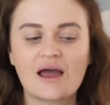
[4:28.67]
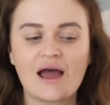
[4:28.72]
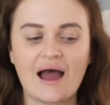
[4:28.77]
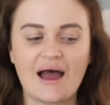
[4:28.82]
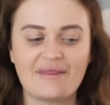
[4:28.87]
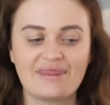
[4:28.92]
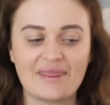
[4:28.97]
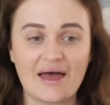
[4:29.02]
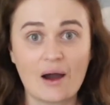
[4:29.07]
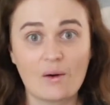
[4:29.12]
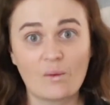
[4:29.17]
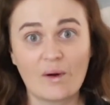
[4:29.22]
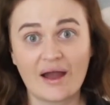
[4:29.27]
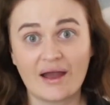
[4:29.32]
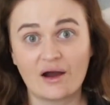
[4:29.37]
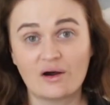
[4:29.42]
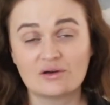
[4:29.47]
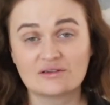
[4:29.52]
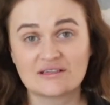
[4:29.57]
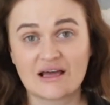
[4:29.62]
And that
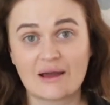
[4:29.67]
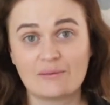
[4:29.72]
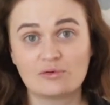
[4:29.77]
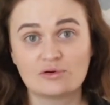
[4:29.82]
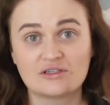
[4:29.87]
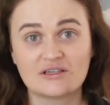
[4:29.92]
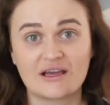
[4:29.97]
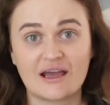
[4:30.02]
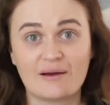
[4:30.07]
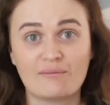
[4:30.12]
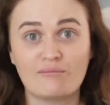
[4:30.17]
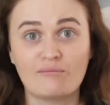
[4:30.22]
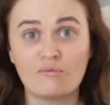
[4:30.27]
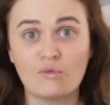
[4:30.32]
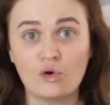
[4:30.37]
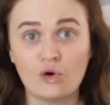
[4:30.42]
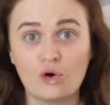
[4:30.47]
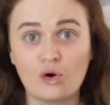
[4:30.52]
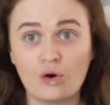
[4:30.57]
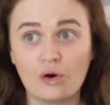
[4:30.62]
way I was able to get
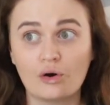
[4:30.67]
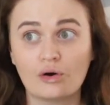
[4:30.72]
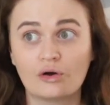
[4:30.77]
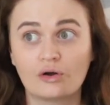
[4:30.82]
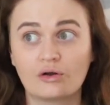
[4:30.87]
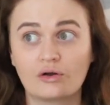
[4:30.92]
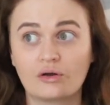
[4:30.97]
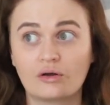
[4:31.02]
more